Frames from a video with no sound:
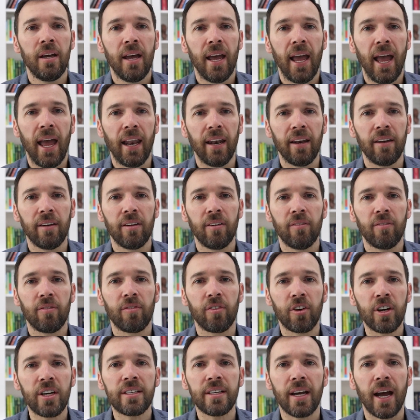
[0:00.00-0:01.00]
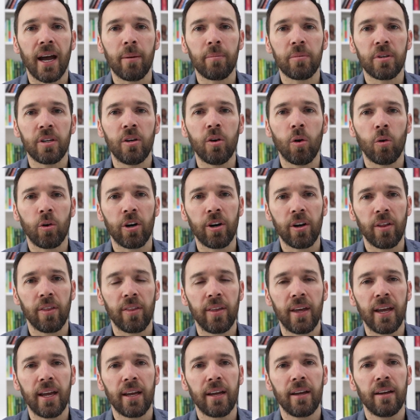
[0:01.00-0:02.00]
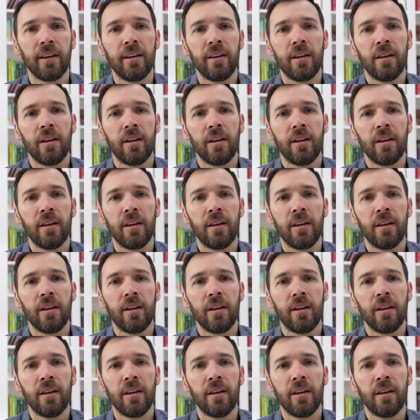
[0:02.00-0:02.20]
and free time in order to think.